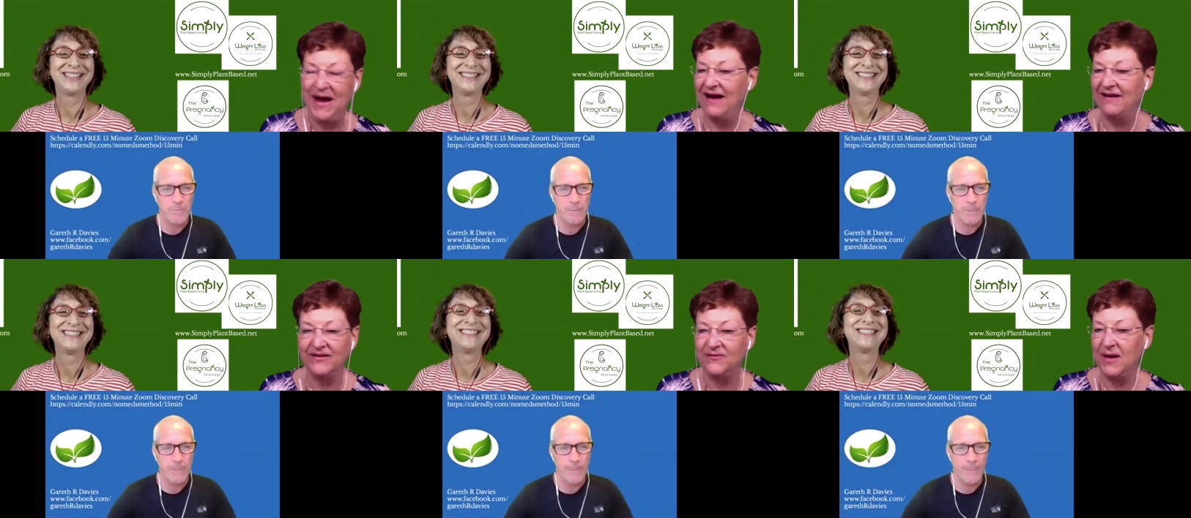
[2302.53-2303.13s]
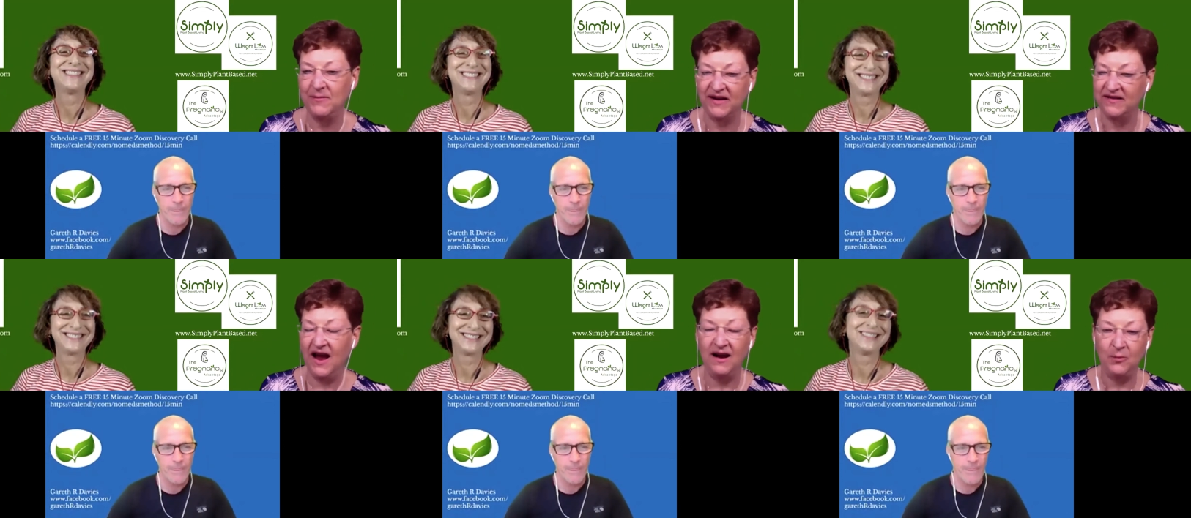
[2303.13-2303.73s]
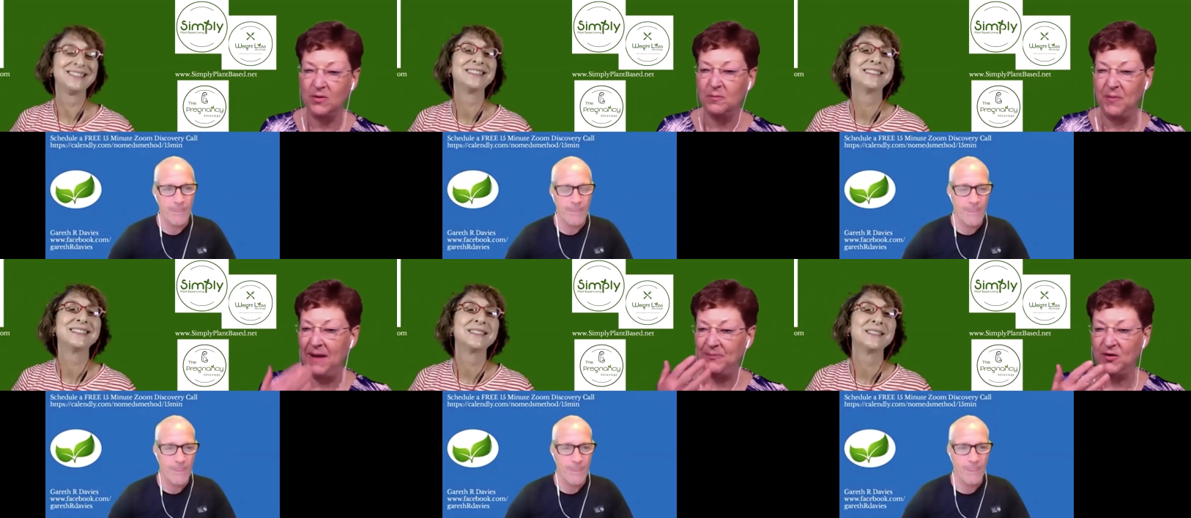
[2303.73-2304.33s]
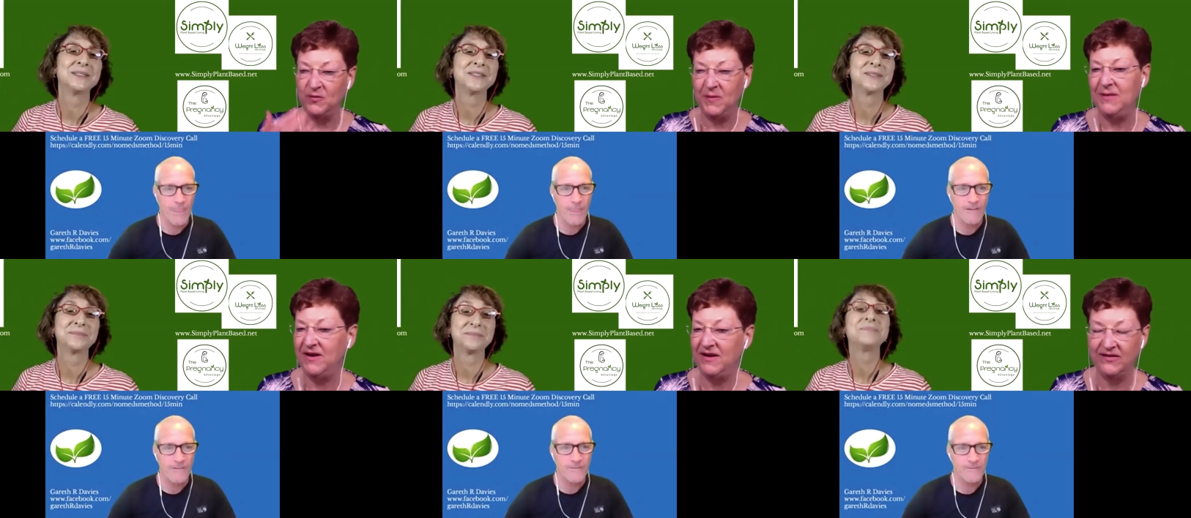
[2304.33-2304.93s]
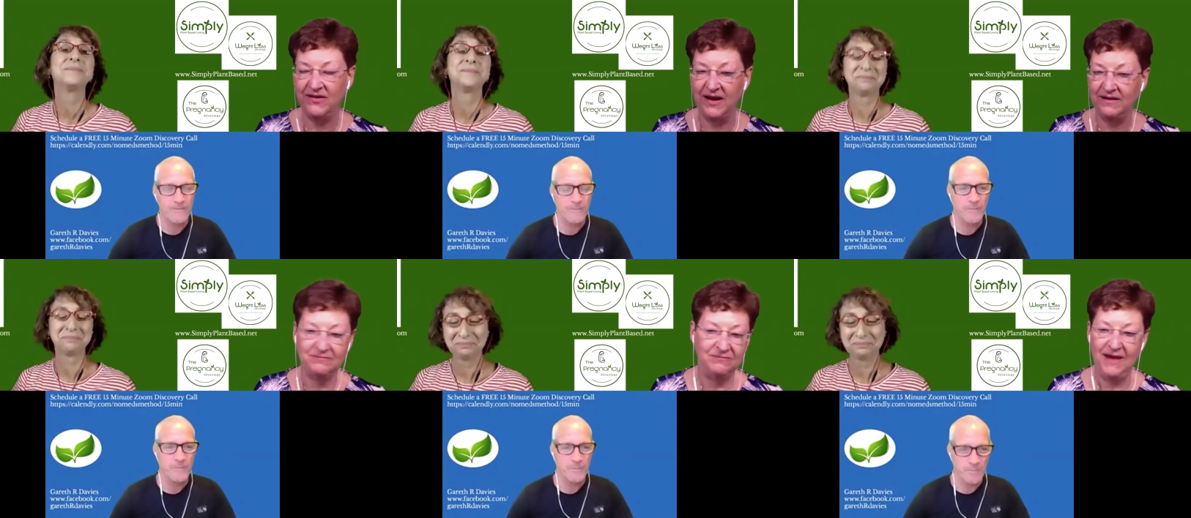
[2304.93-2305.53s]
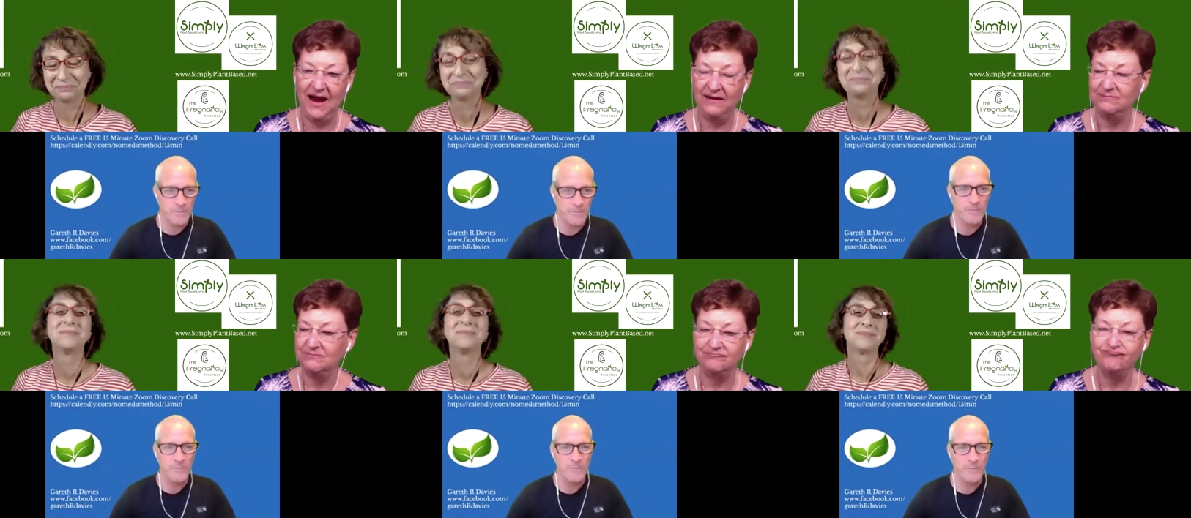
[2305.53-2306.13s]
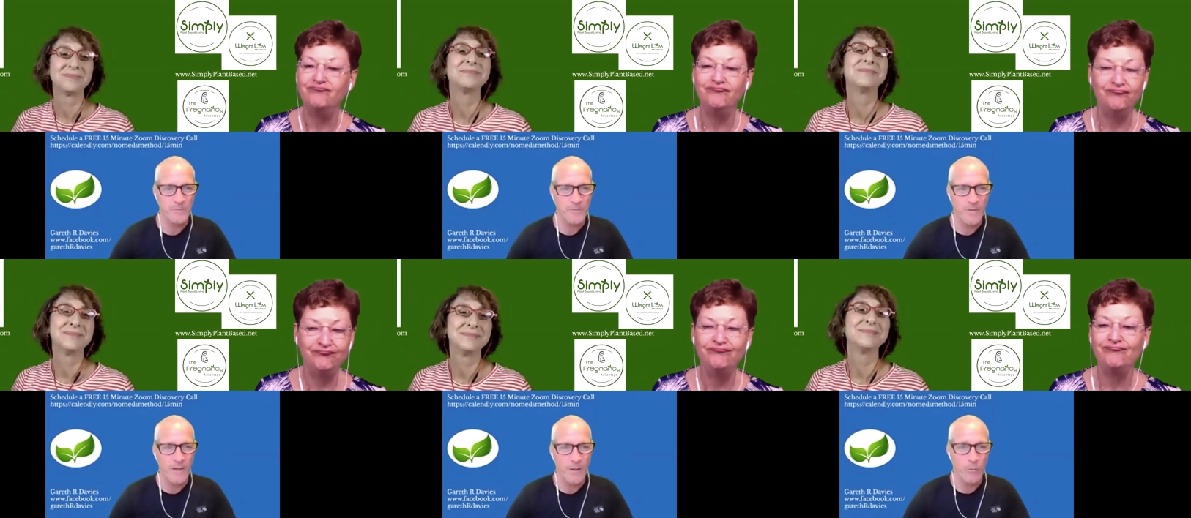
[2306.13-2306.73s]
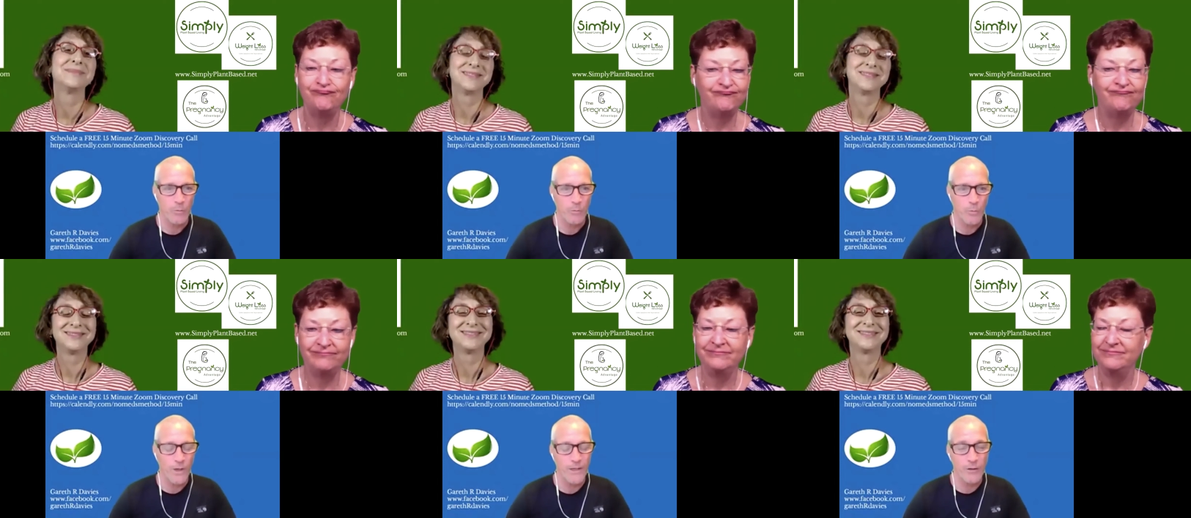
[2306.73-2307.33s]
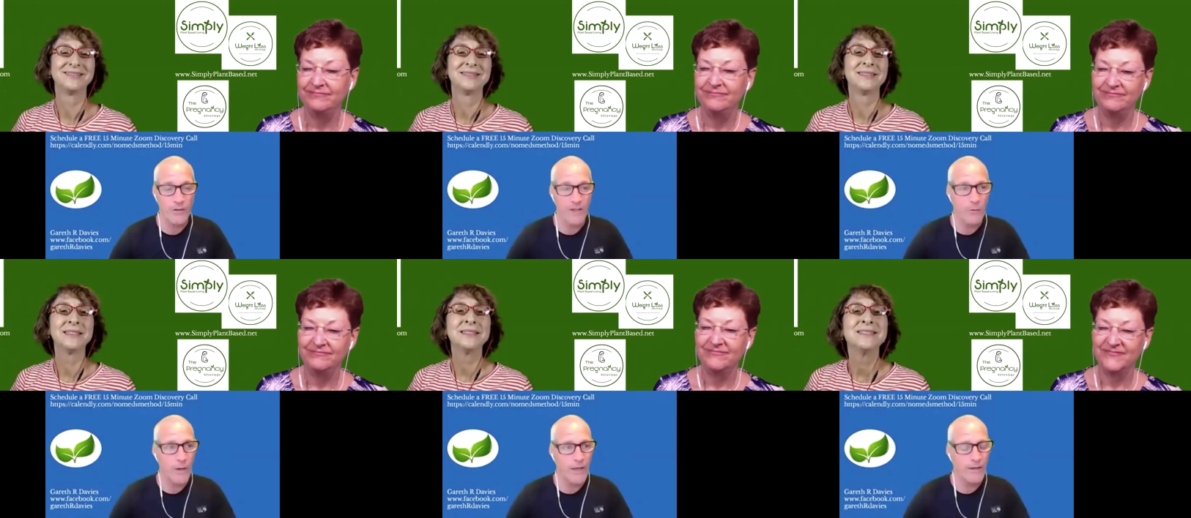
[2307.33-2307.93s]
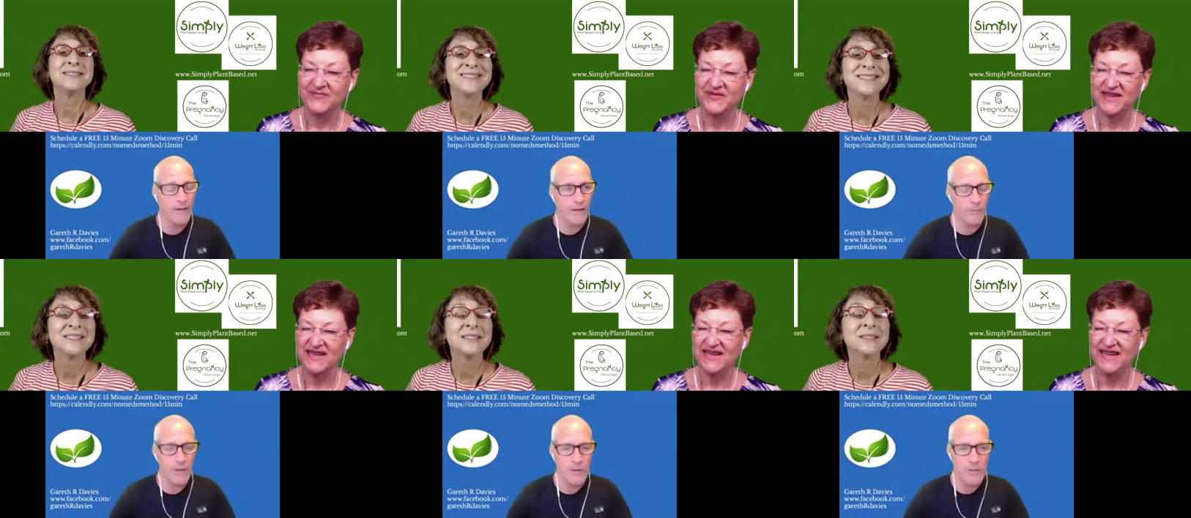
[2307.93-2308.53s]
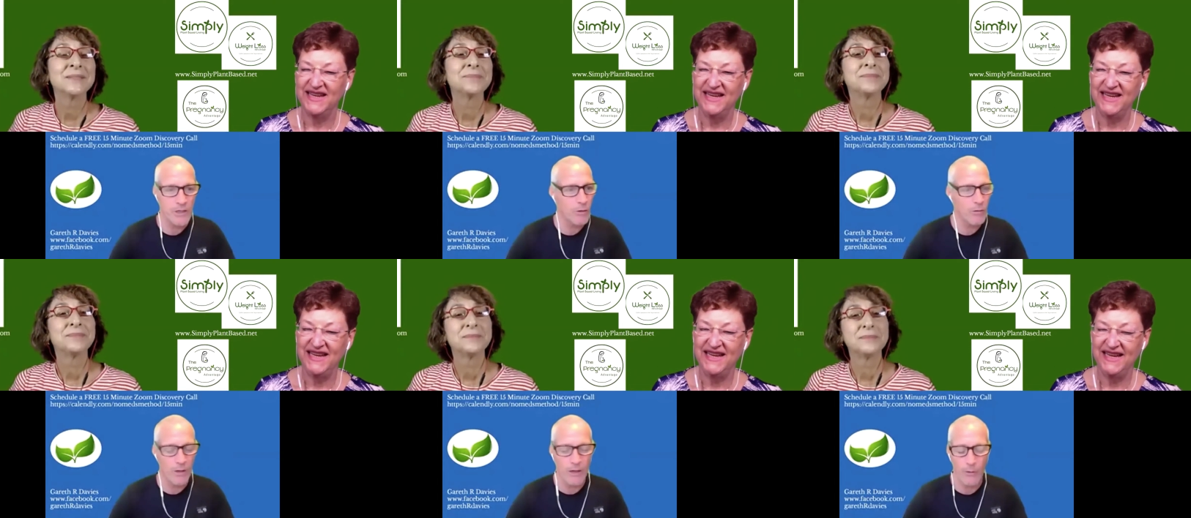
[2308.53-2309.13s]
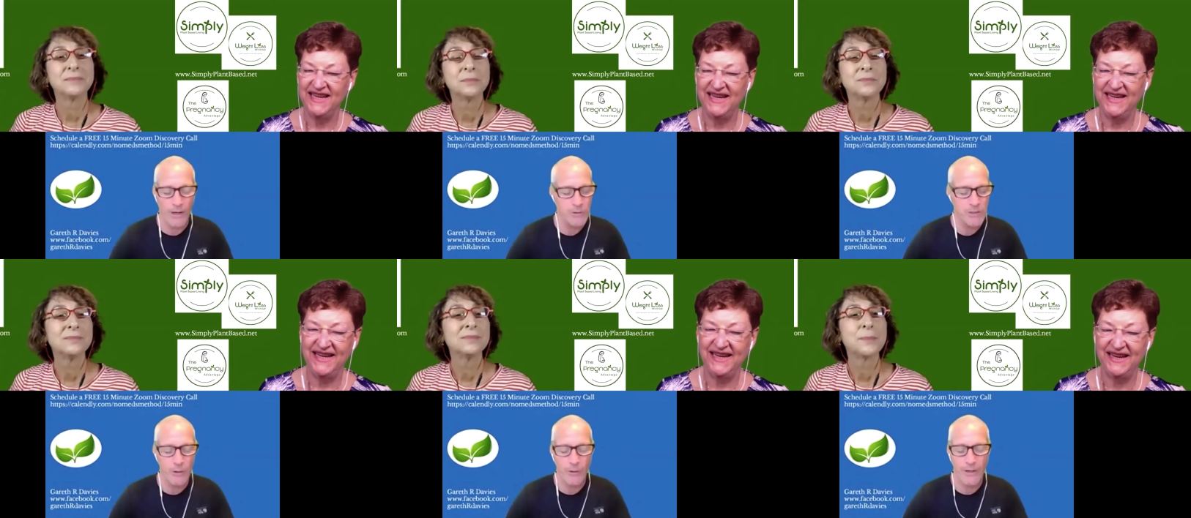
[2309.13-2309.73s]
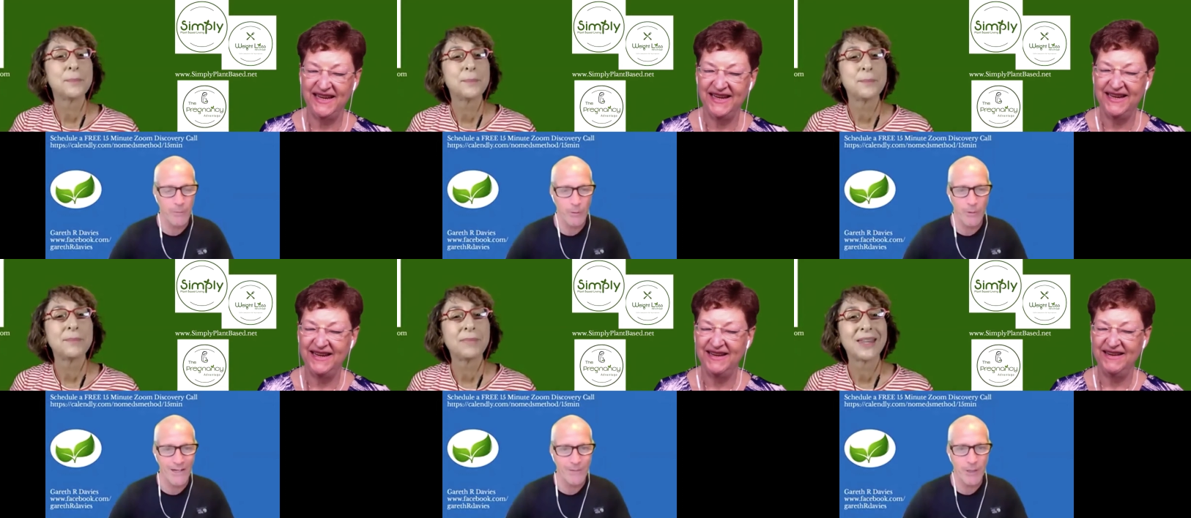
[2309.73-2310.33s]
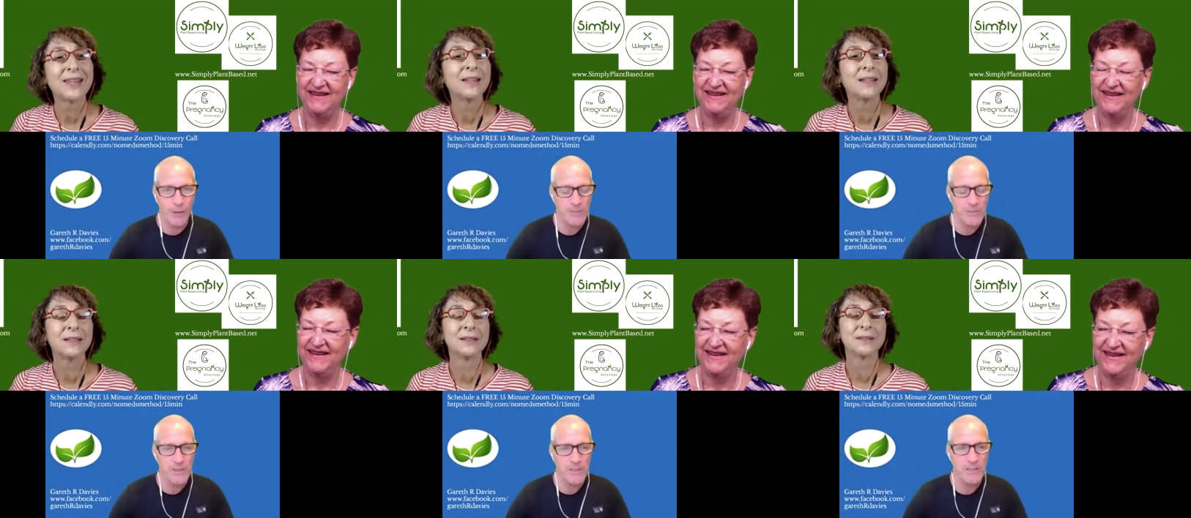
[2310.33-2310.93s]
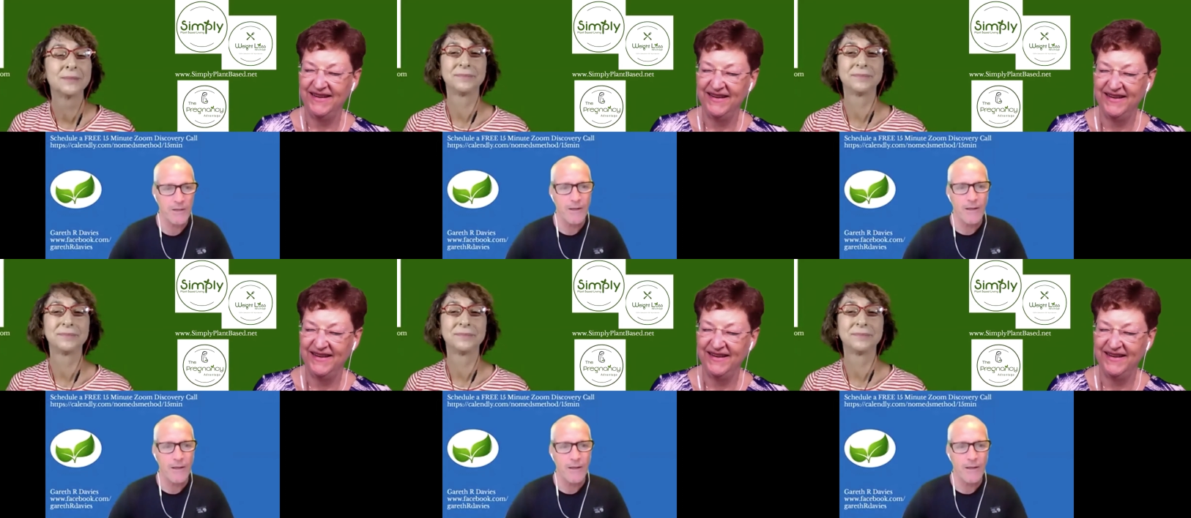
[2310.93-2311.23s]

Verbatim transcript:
Speaker 1: bags of them, because I will pop those babies like, yeah. Mm-hmm.
Speaker 2: Well, you think when years ago, when I was growing up, we had them at Christmas.